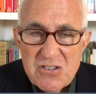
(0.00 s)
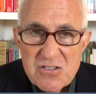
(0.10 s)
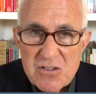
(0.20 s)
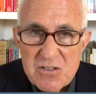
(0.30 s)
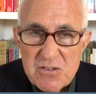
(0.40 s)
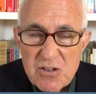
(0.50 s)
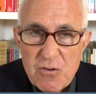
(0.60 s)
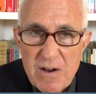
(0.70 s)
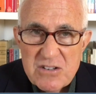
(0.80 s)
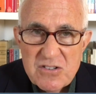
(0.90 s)
is the
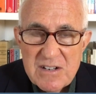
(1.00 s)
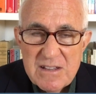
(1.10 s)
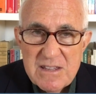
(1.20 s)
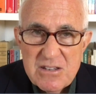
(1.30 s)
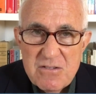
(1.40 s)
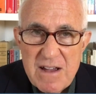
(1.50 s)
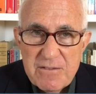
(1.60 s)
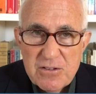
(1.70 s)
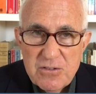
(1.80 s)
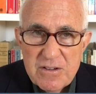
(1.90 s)
question I think you have
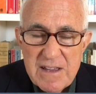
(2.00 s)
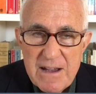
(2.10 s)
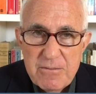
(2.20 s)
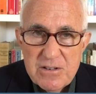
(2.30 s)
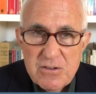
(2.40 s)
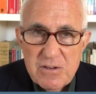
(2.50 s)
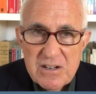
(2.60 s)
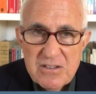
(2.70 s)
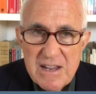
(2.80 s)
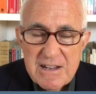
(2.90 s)
to look at when you want
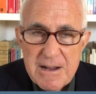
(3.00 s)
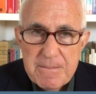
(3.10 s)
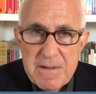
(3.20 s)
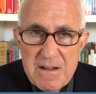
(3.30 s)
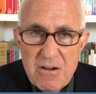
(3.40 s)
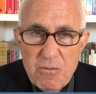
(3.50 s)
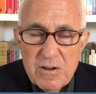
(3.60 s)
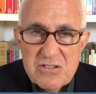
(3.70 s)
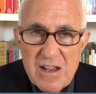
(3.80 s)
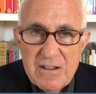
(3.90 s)
to take up
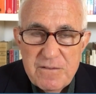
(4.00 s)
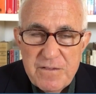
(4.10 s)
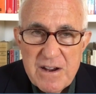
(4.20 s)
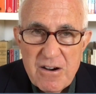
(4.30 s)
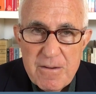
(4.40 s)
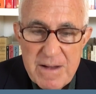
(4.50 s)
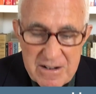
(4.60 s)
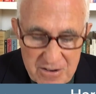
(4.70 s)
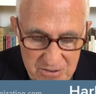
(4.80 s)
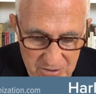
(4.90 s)
what's unfair about
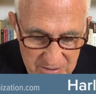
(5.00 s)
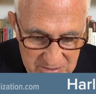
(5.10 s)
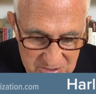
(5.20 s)
our current